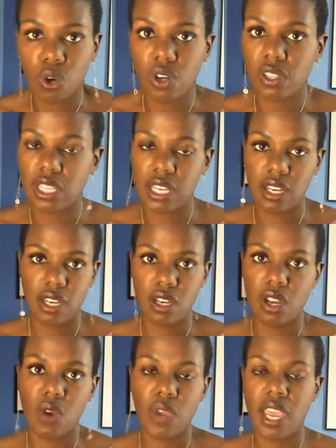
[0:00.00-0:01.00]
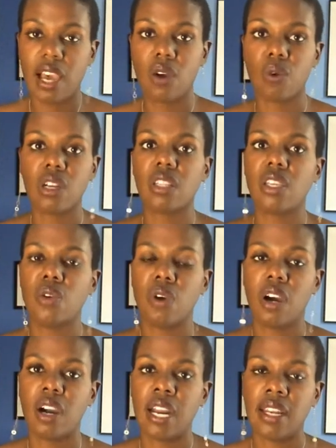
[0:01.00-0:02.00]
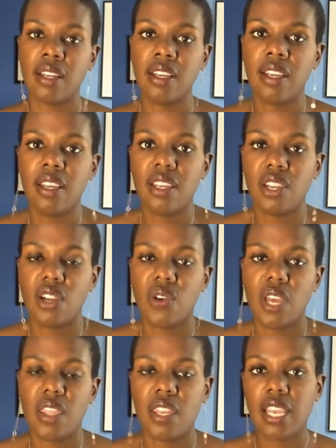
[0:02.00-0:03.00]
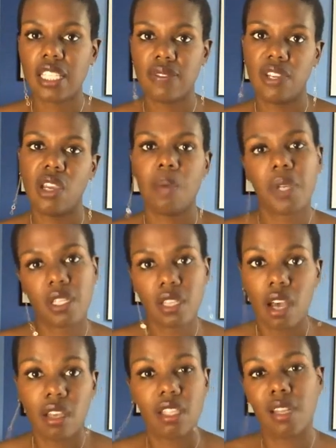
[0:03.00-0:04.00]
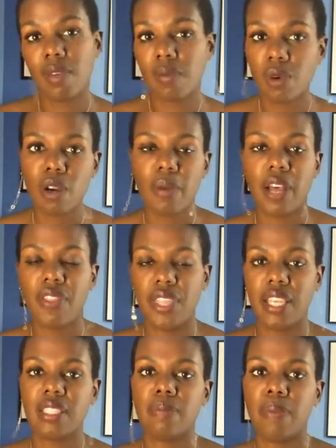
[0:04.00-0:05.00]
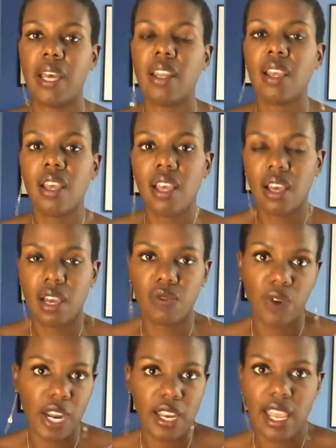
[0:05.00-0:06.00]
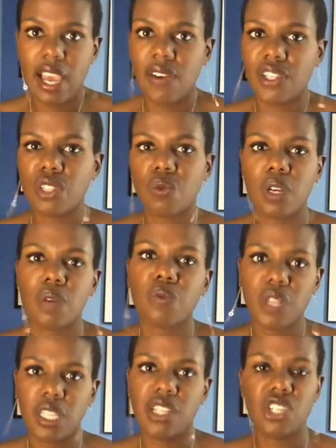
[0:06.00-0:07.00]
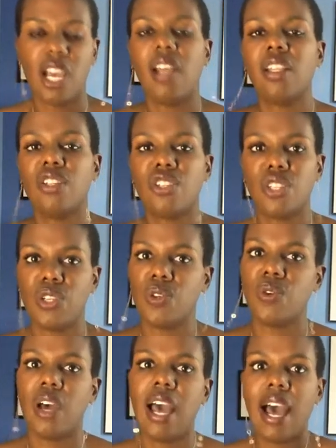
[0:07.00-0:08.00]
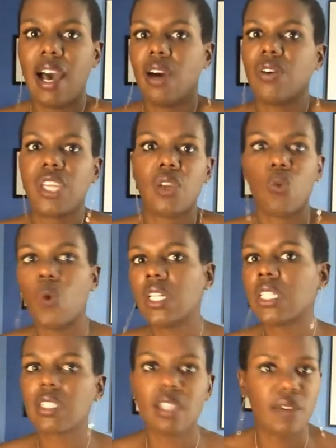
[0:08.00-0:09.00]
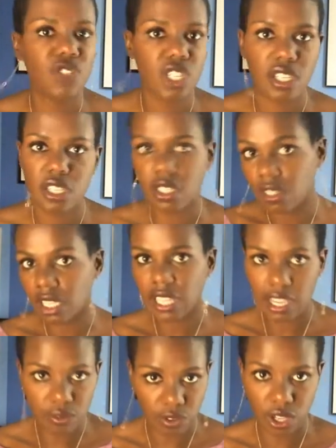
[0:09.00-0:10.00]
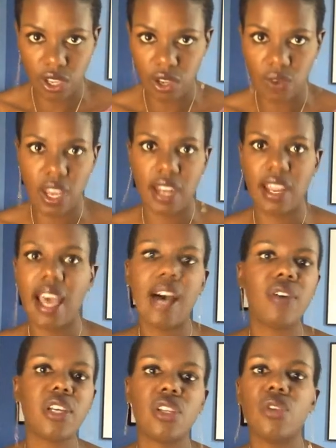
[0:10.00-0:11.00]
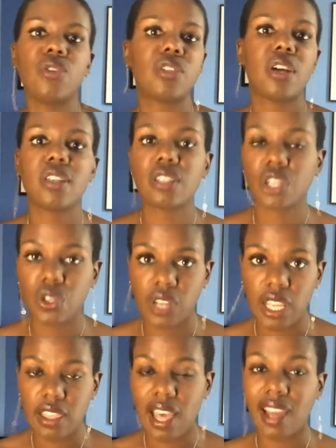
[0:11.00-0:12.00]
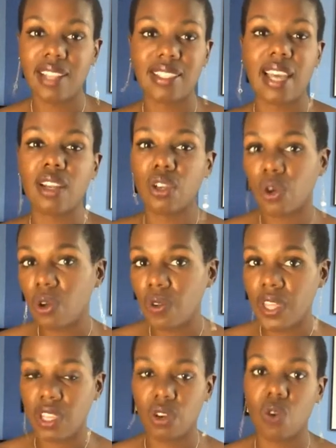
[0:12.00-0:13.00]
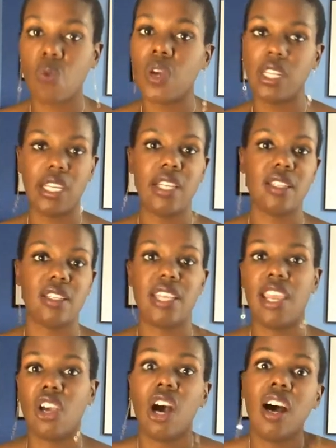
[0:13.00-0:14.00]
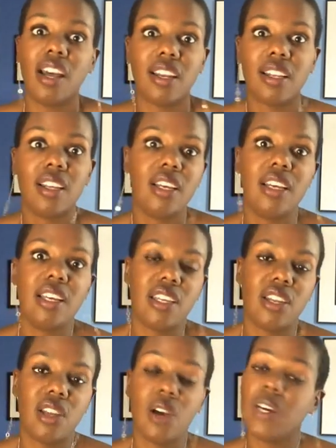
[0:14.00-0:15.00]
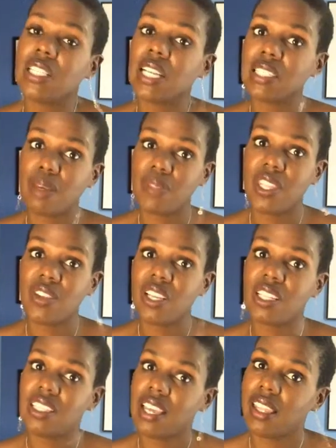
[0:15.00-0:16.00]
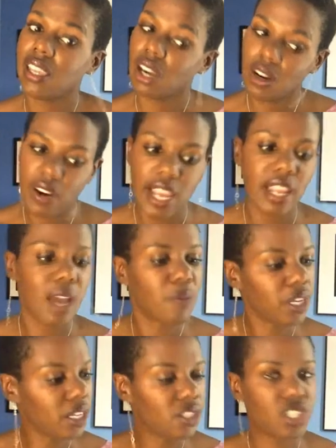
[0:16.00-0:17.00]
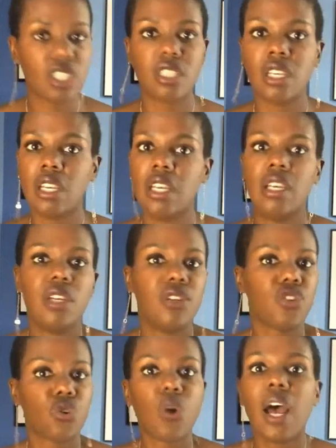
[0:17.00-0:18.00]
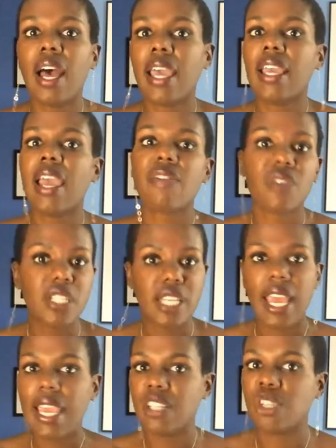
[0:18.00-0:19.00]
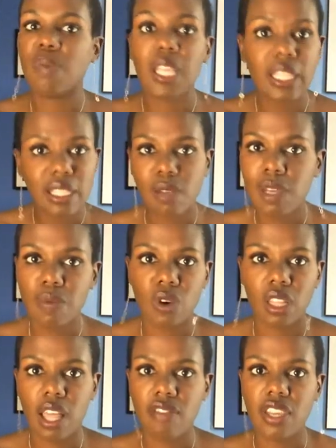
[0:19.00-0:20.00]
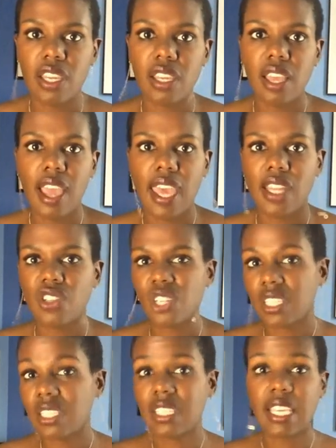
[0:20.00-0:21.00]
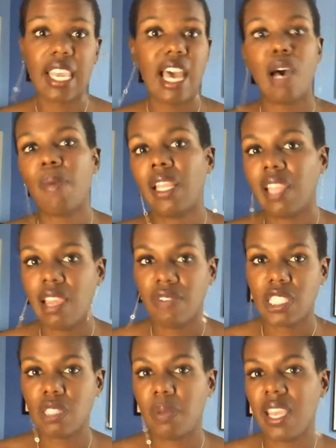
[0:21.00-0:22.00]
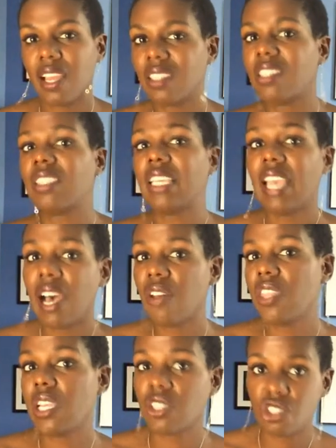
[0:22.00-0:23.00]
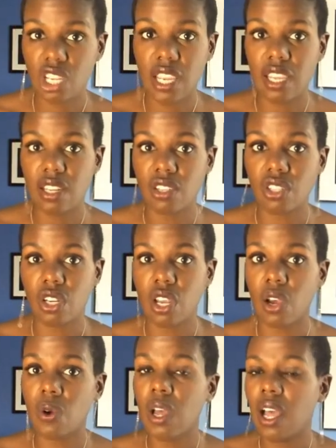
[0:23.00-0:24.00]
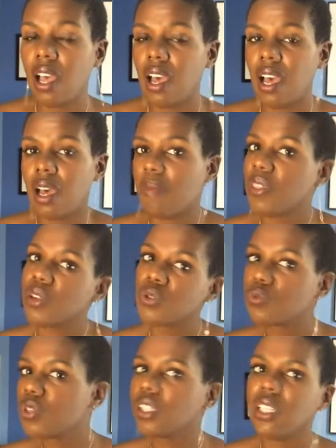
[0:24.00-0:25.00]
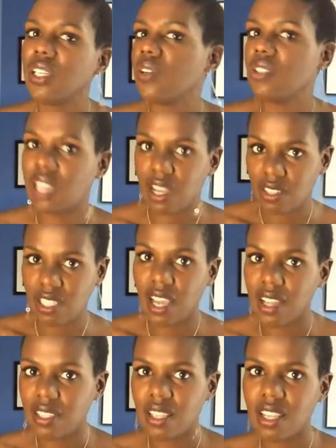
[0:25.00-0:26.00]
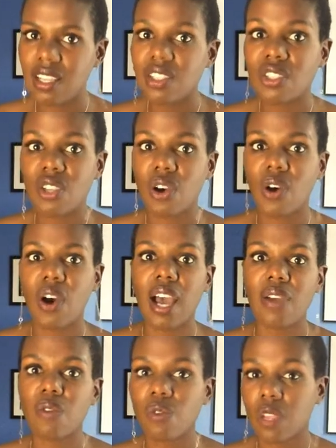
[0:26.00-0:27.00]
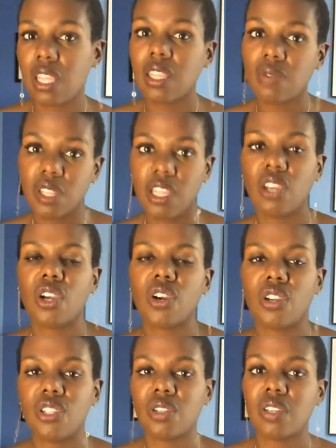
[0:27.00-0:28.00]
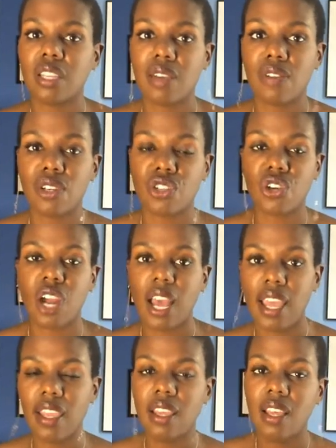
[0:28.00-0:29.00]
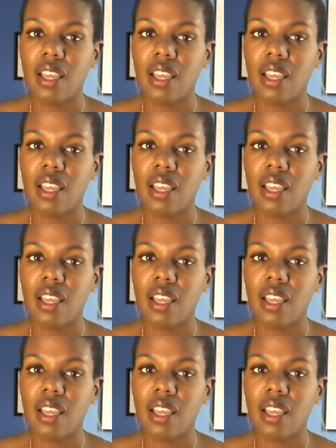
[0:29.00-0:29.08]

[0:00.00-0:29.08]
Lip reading: worth and knowing how worthy you are. And in the next video I'm going to talk a little bit more about this, but right now I just want to really challenge you. How, what does love genius look like for you, and how can you start to create that? Is that a goal that you're willing to take on? Is that something that you can say, like, all right, I'm going to just try every day to be a little bit more loving and just see how my life expands, see how things change, there's really no downside to this. So I really, really encourage you to give it a try.